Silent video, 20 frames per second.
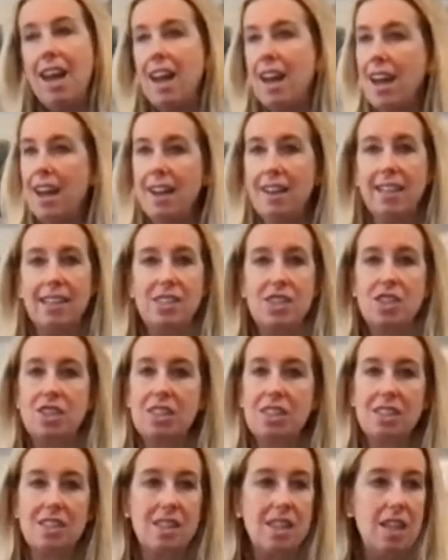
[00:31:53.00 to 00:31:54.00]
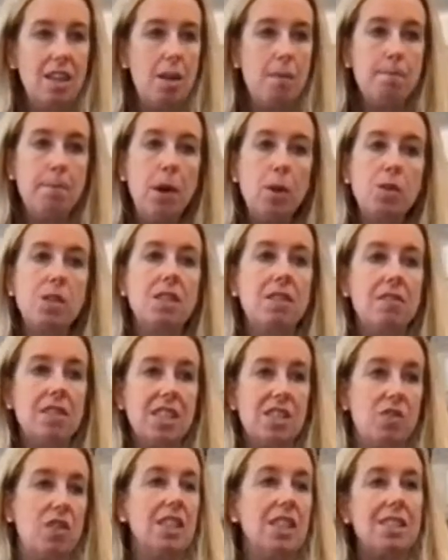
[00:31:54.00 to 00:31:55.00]
And it's just, most of
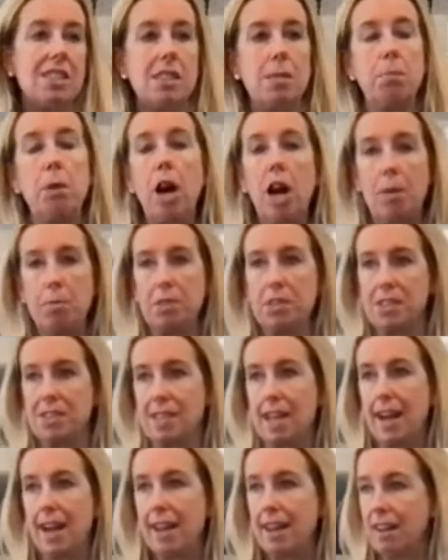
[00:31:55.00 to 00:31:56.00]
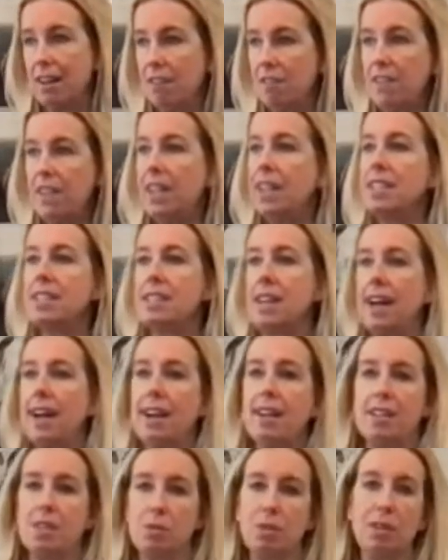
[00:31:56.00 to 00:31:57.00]
this is a pauper's diet. The vegan
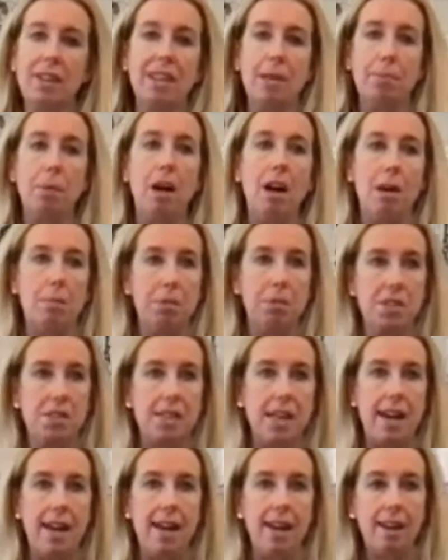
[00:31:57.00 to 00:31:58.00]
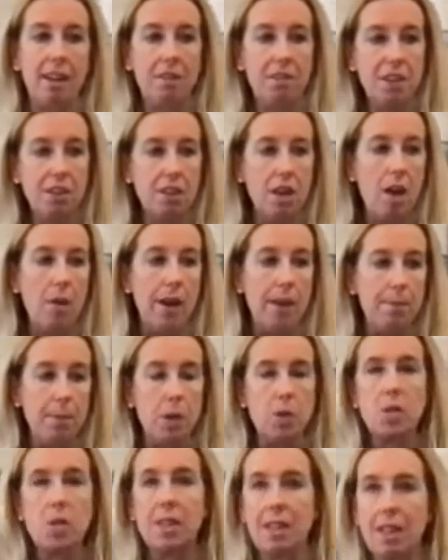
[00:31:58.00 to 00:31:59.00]
diet is really a pauper's diet if you're going
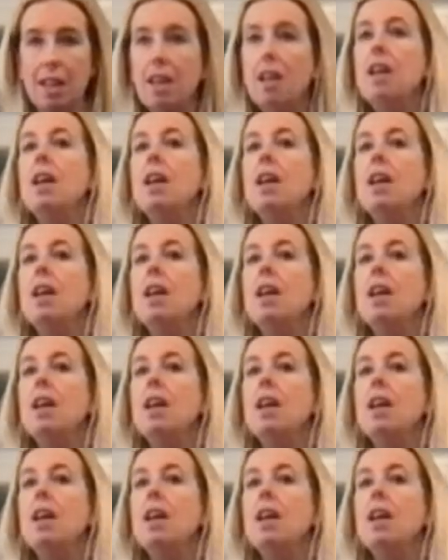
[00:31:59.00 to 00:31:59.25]
mostly